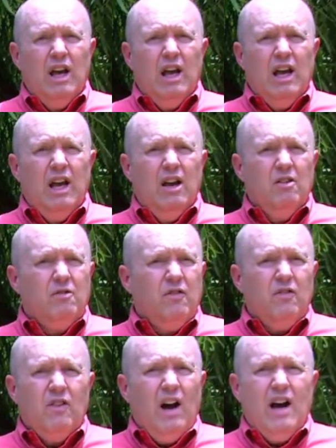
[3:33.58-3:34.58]
if
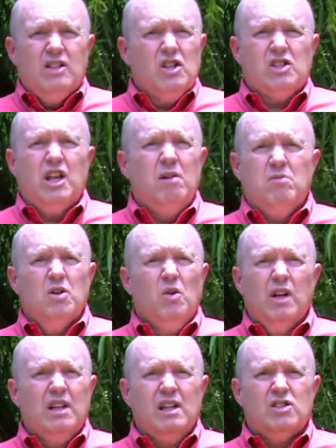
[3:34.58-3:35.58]
I just keep
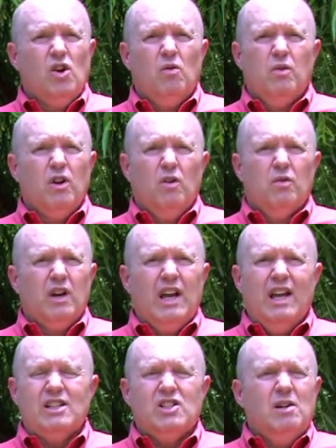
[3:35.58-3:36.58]
doing this over and over
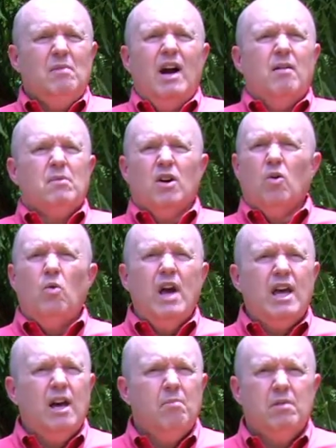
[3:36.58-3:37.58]
again. Somehow I'm going to
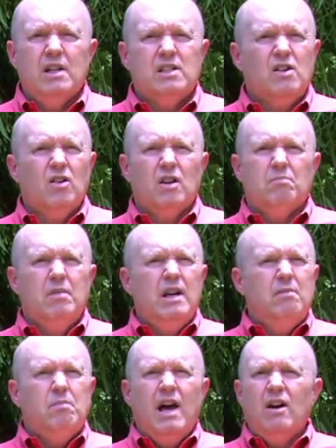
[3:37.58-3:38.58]
wake up and it's going to be
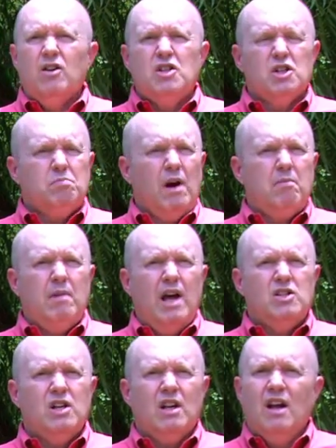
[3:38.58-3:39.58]
better just by
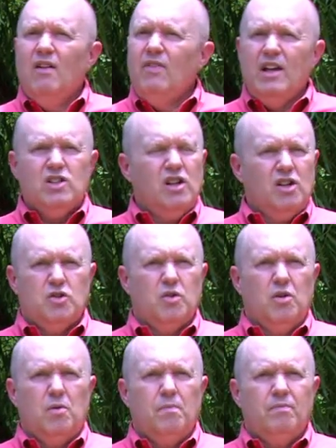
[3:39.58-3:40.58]
magic. That's not
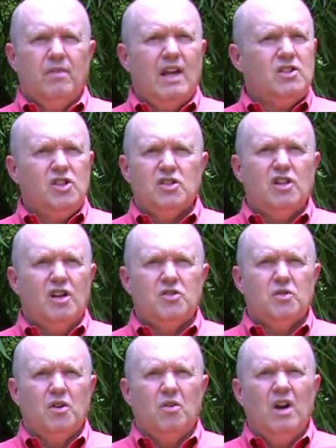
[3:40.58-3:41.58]
true. That's just not
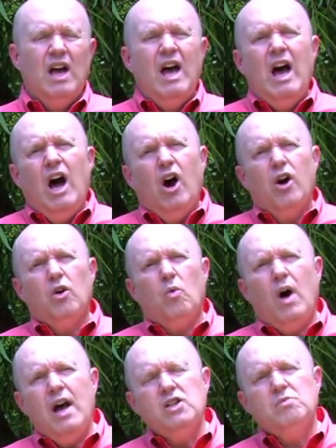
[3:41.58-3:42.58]
true. I heard a
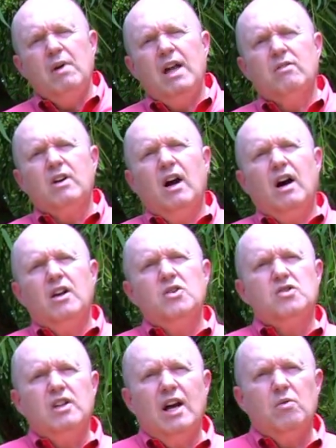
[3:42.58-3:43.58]
wise man of God
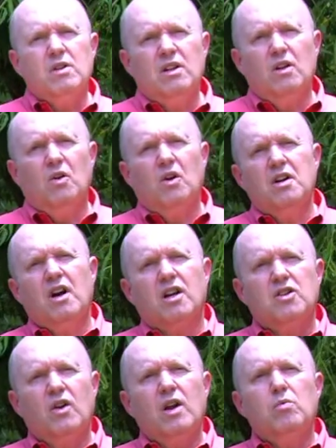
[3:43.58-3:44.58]
who's now with the Lord,
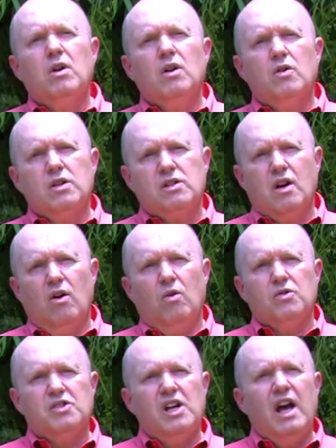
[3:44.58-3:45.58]
Dr. Edwin Louis Cole,
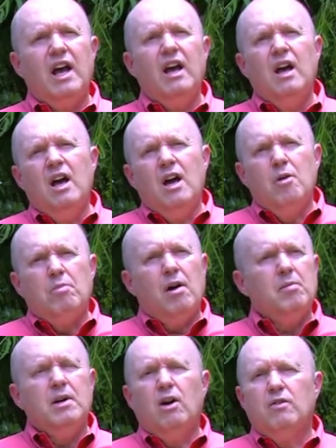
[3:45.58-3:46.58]
say,
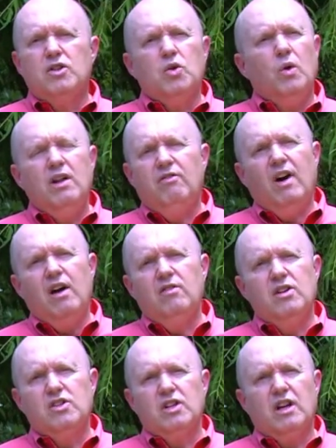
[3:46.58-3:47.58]
probably over 25
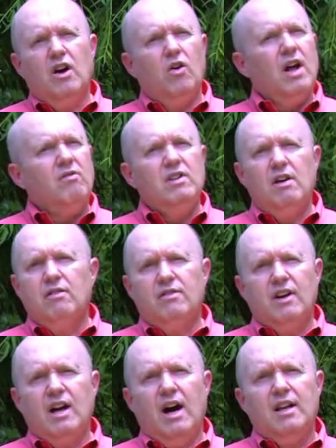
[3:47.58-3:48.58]
years ago, and I've never
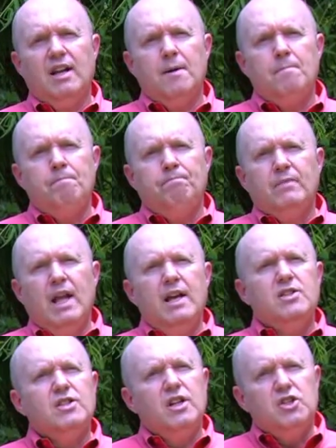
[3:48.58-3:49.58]
forgotten it. He
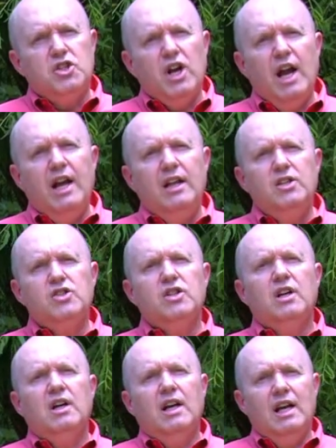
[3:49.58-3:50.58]
said, Change
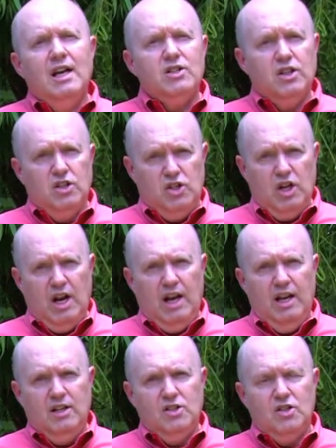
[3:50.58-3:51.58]
isn't
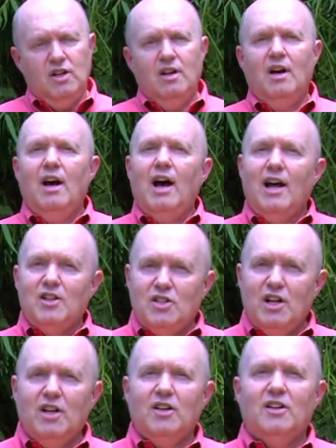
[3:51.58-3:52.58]
change
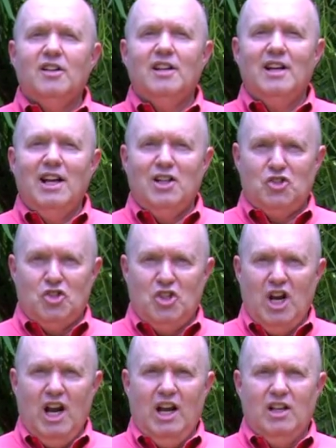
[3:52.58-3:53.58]
until it's
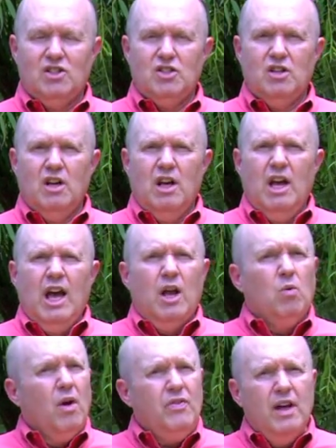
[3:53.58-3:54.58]
change. And
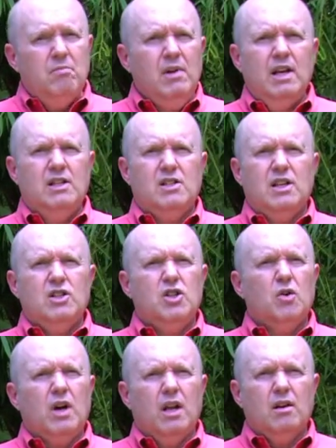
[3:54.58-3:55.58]
what that means is you
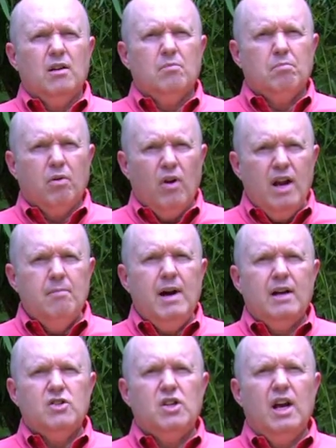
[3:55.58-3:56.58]
can pray
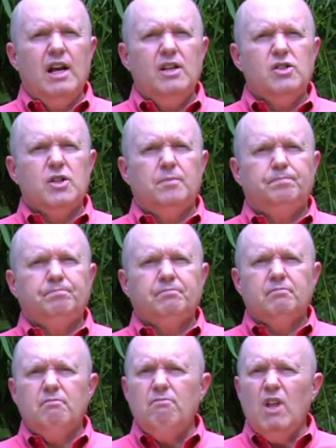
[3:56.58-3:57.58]
about change,
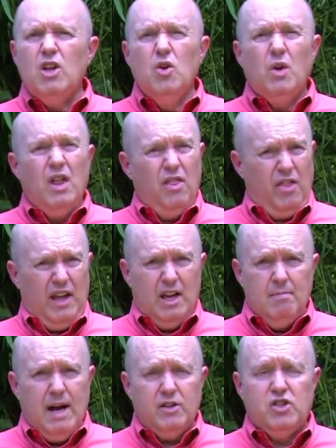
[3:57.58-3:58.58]
you can think
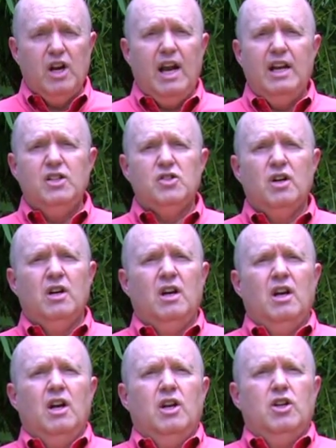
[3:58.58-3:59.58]
about change,
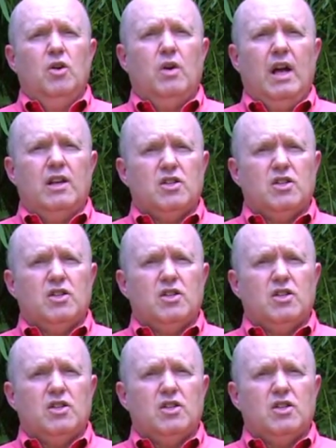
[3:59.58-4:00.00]
you can